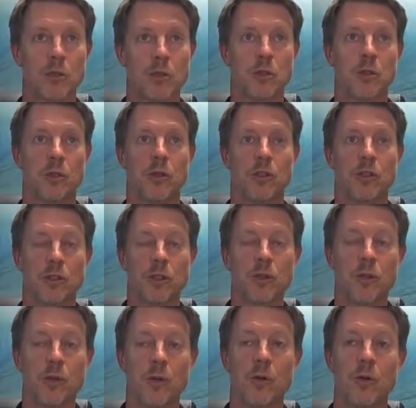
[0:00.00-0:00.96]
to
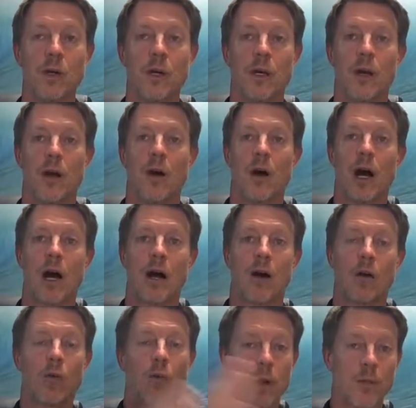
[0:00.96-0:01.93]
do
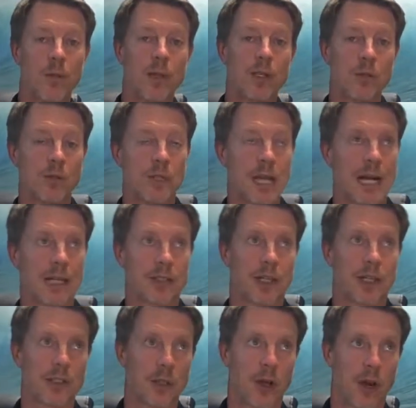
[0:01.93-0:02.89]
when we do
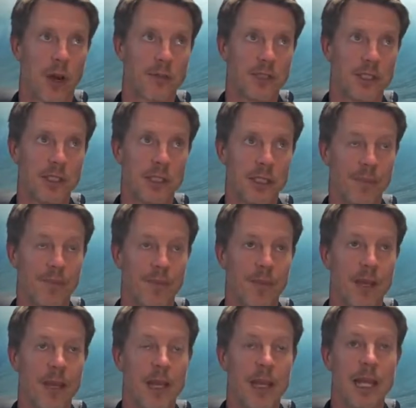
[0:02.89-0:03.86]
tax loss harvesting.
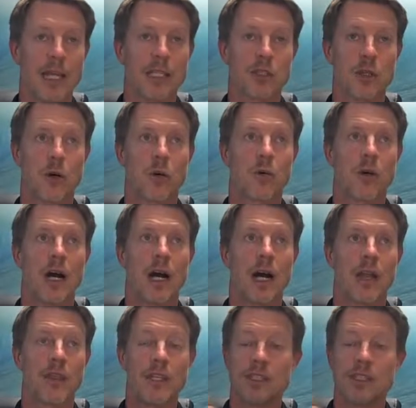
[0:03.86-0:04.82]
And so
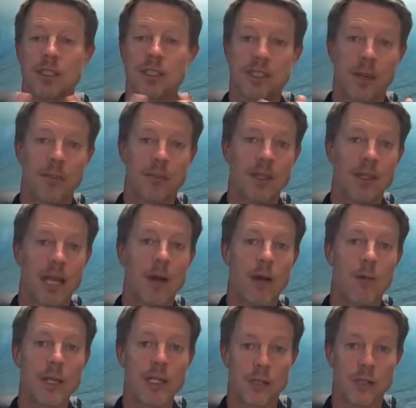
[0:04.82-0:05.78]
this is something
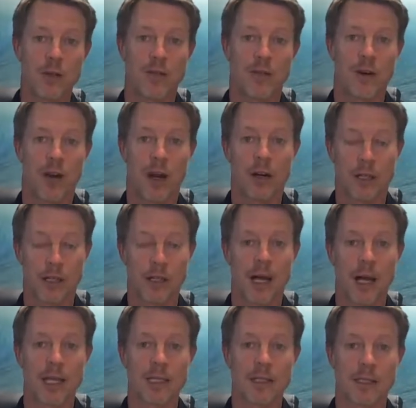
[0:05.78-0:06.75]
that we do for our
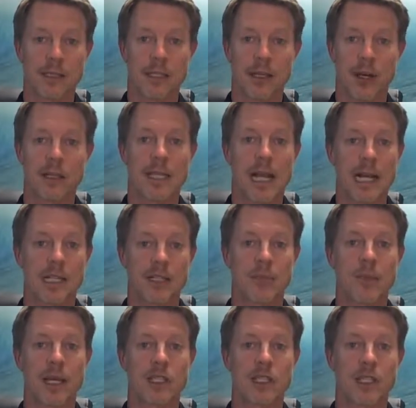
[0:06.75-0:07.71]
clients in our tax
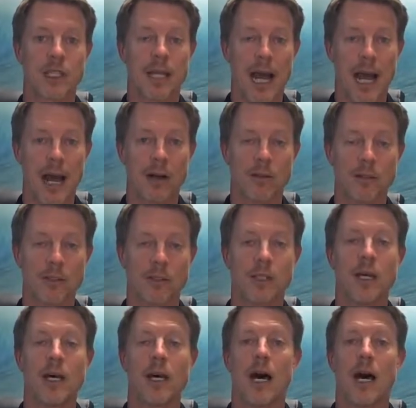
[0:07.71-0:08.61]
managed accounts.